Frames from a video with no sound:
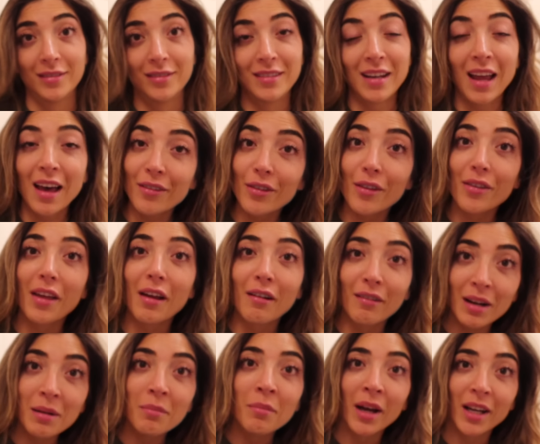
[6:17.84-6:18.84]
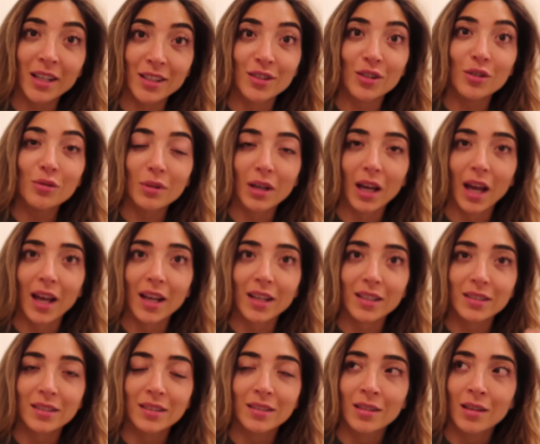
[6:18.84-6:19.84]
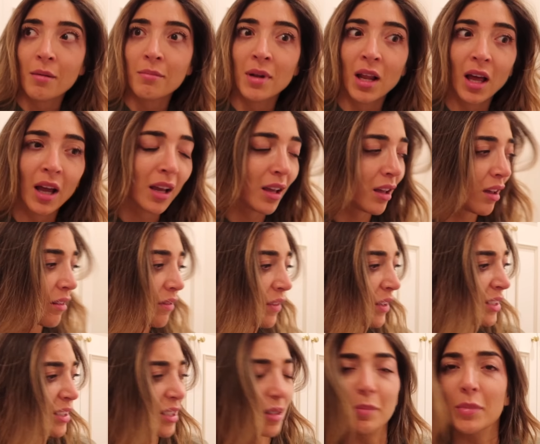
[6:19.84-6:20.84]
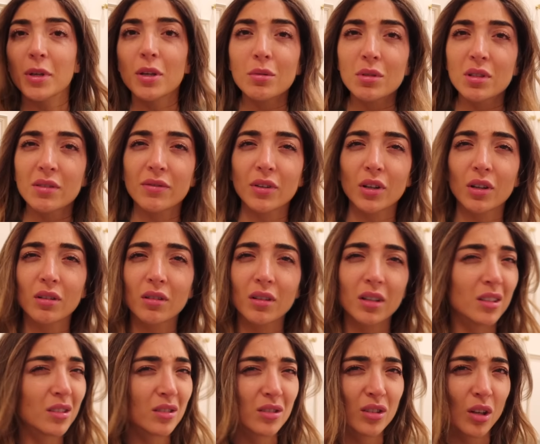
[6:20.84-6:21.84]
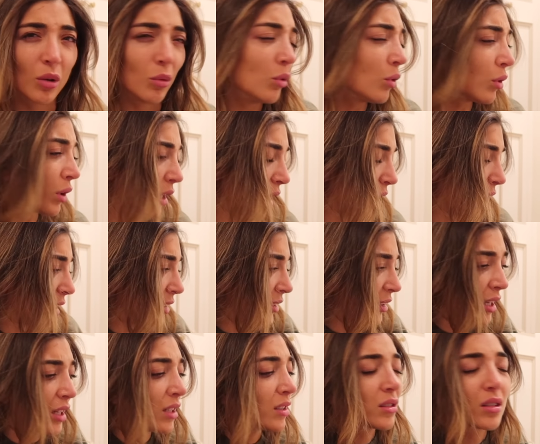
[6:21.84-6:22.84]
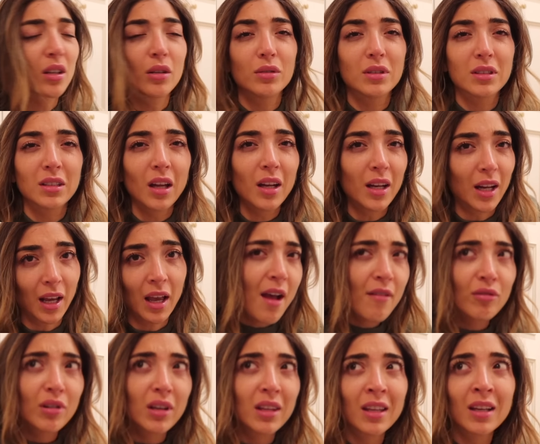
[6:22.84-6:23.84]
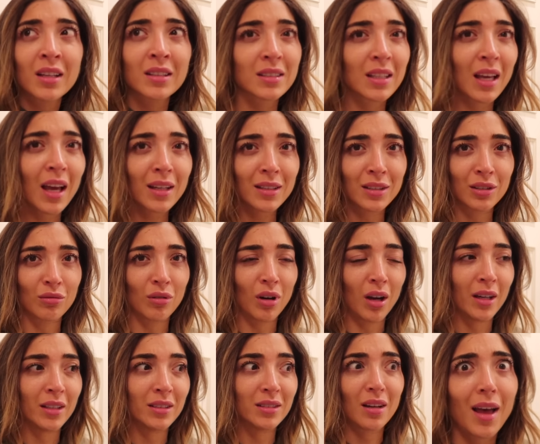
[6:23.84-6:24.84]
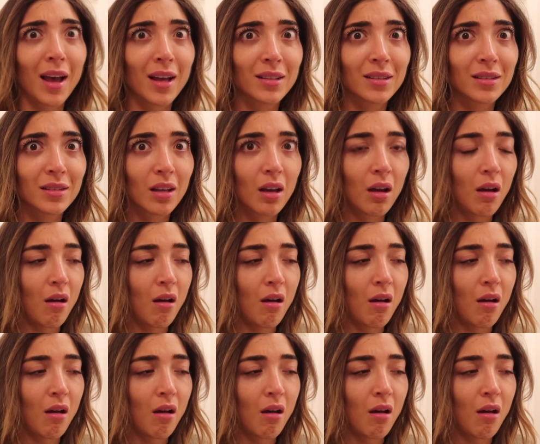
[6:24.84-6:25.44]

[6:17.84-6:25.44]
now that they're in my suitcase, I'm like, this is beautiful. It's so organised. It's so stunning. Everything is categorised. That's